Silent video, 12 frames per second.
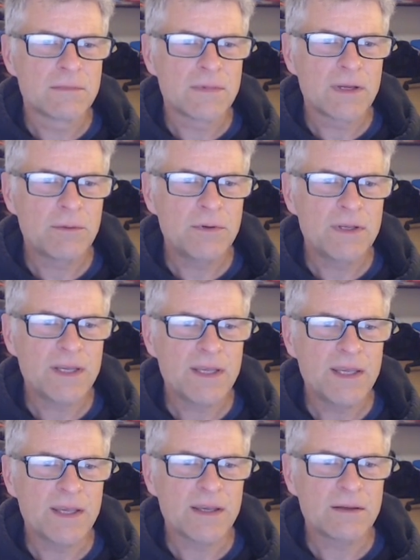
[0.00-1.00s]
And when you get
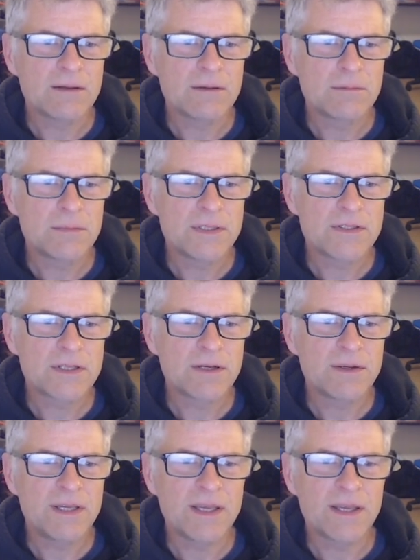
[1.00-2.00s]
here, please
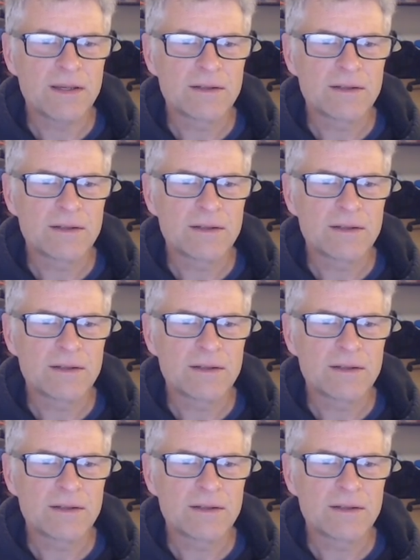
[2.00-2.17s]
go here.